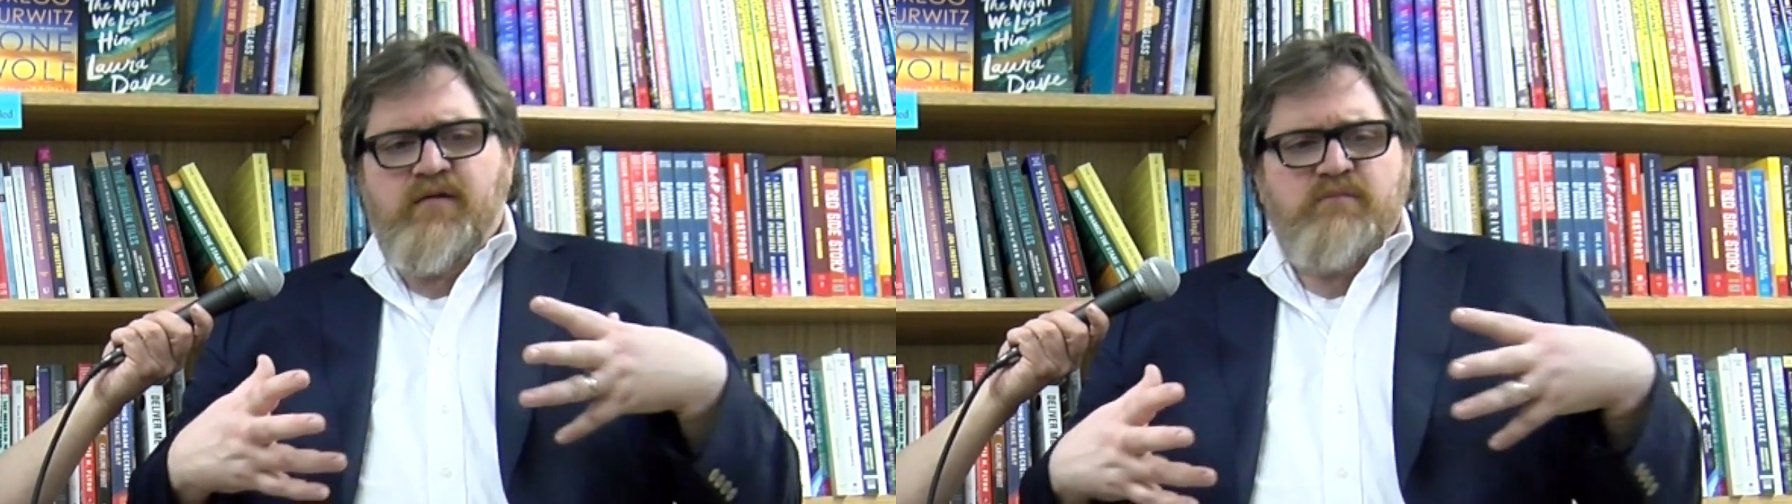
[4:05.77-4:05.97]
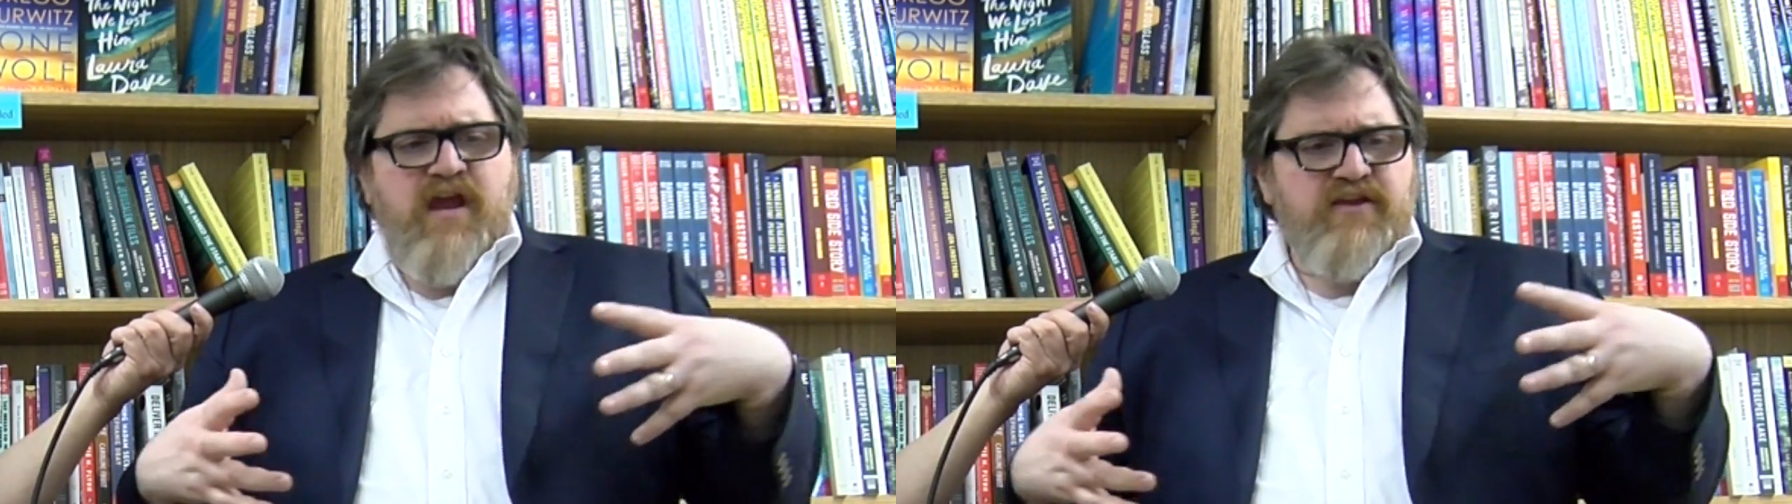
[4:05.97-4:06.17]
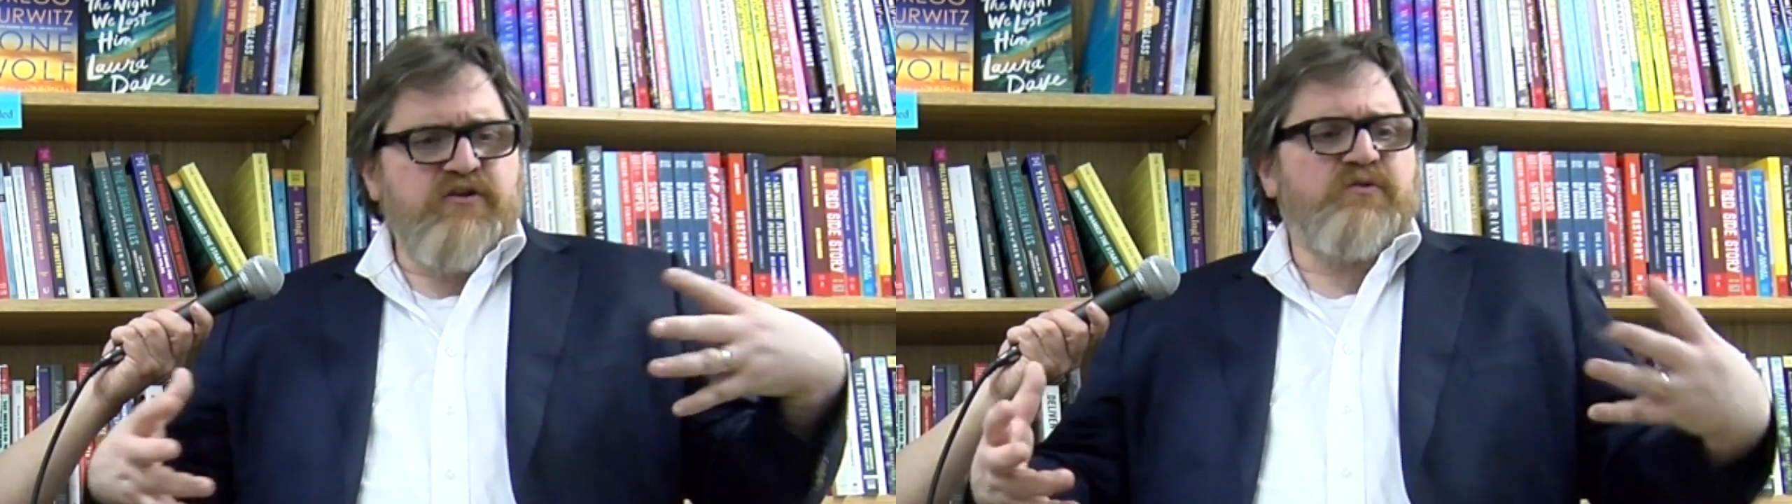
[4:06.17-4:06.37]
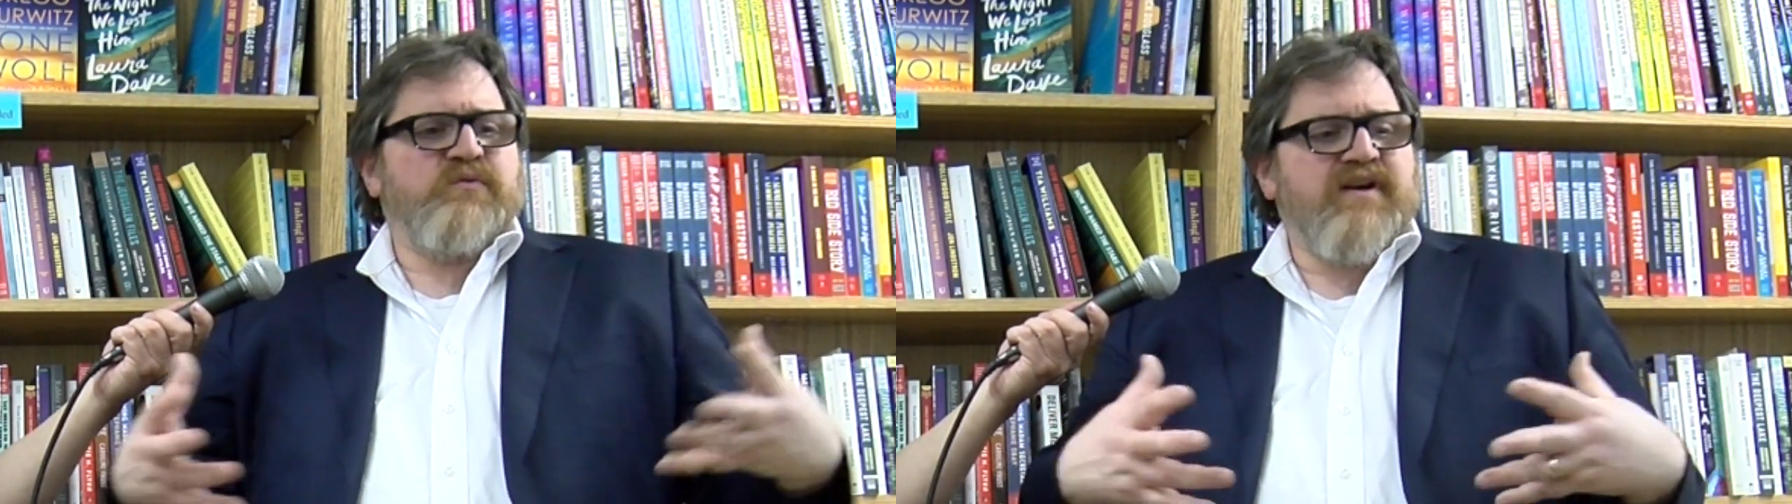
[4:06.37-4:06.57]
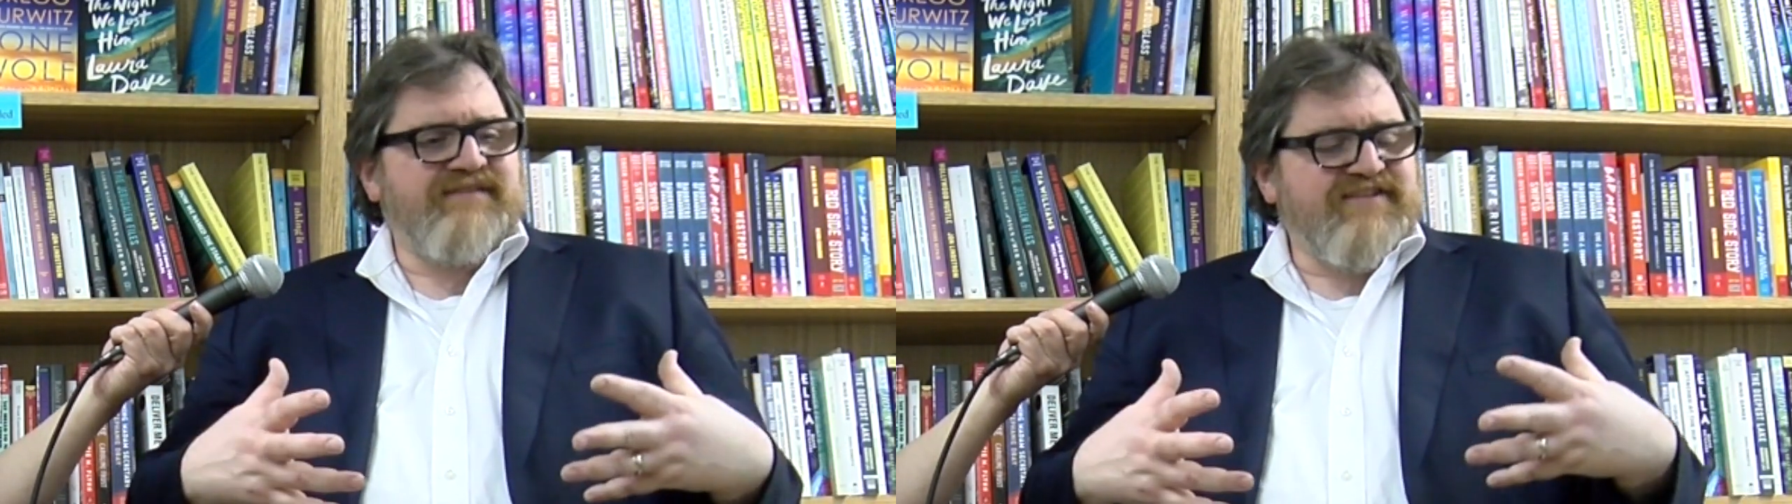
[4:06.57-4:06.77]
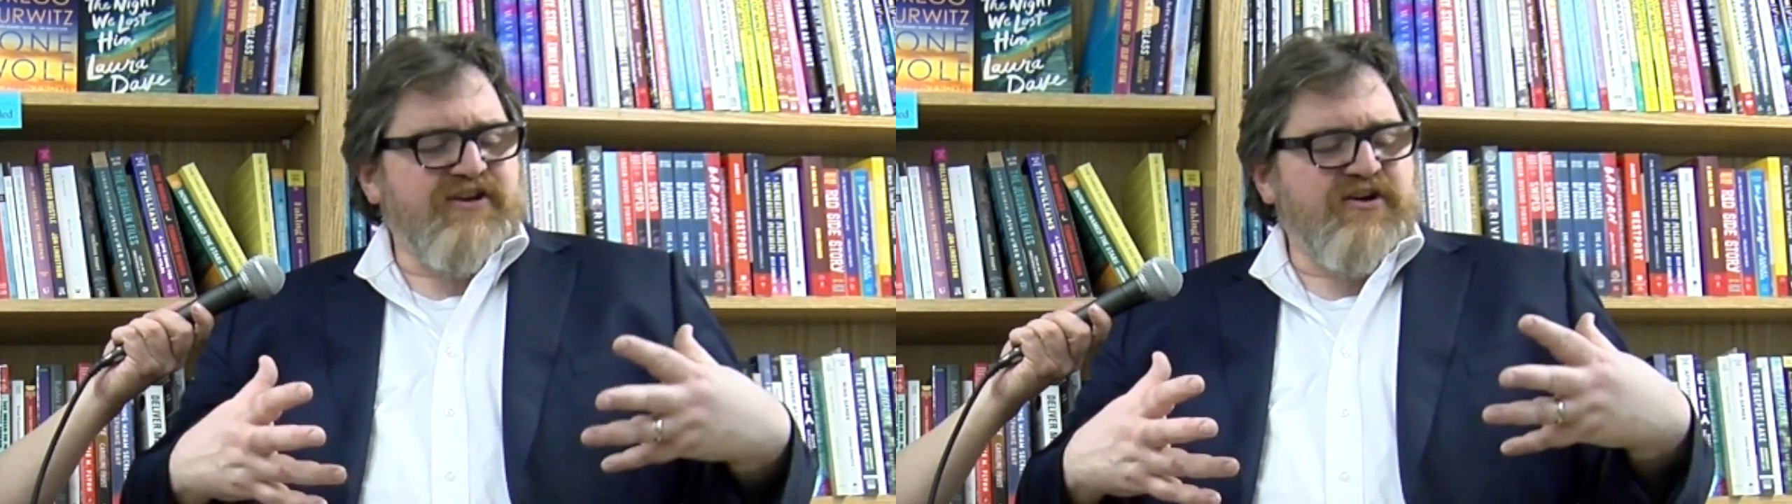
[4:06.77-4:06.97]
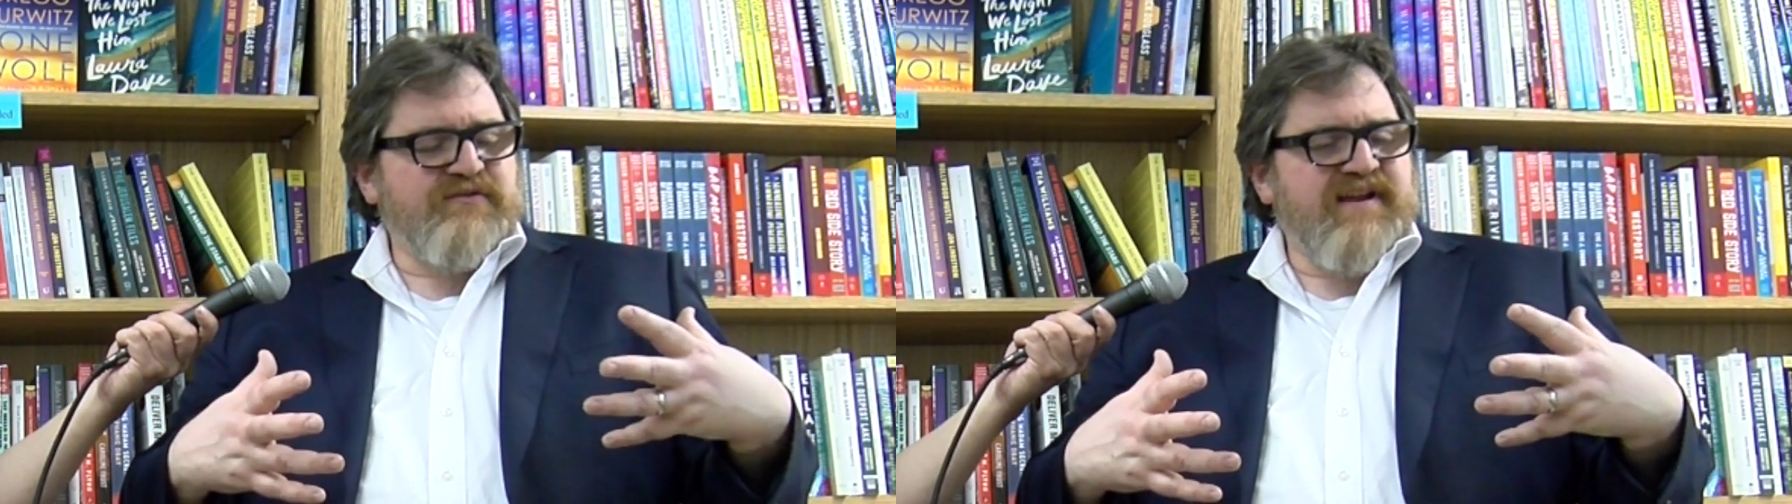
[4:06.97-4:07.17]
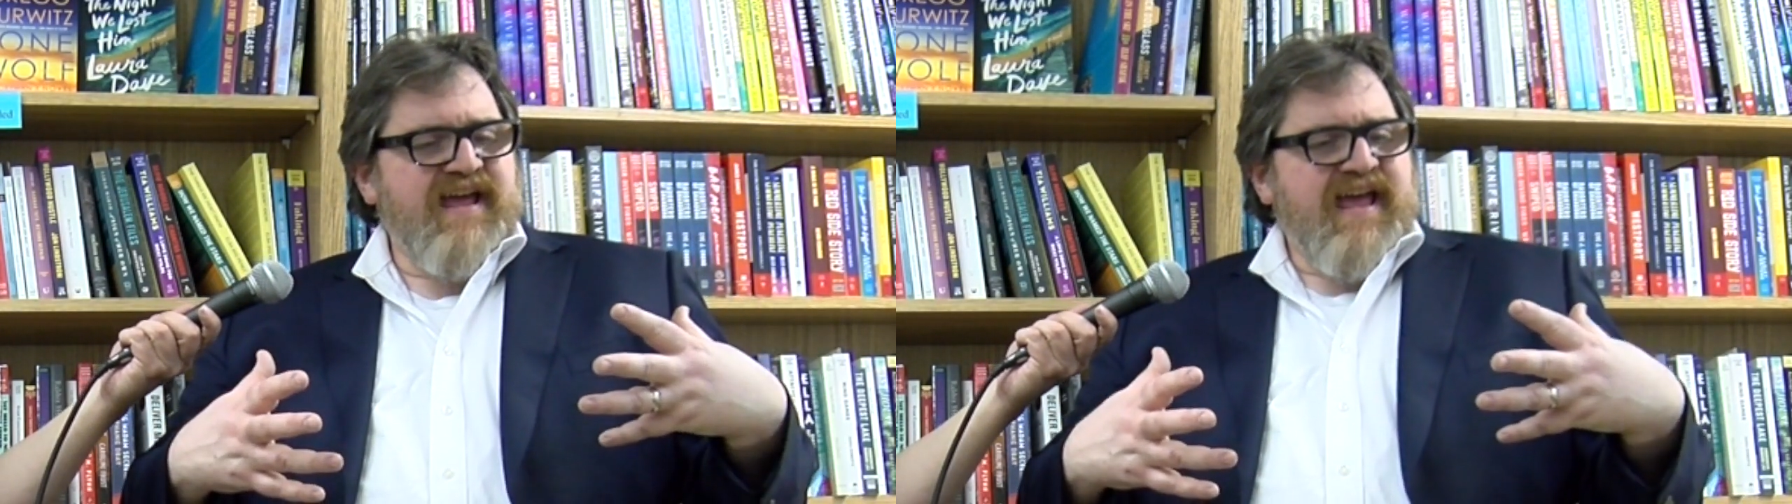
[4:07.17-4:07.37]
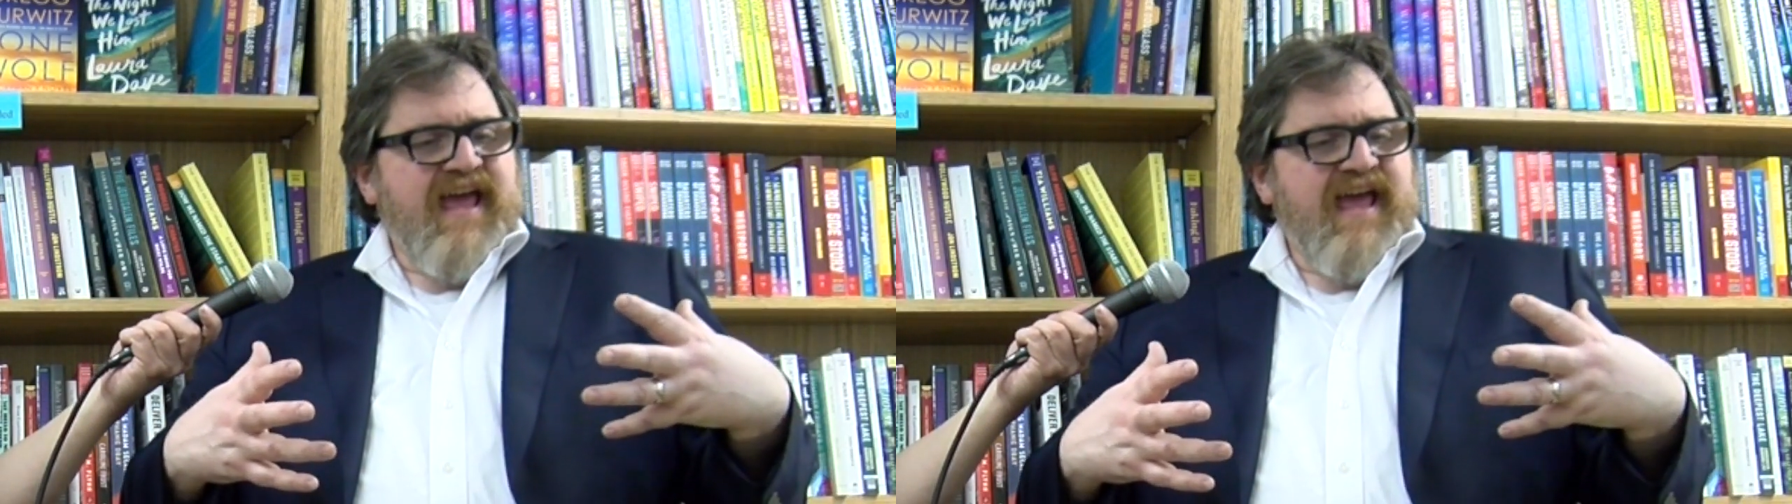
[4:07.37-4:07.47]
make you one of its own.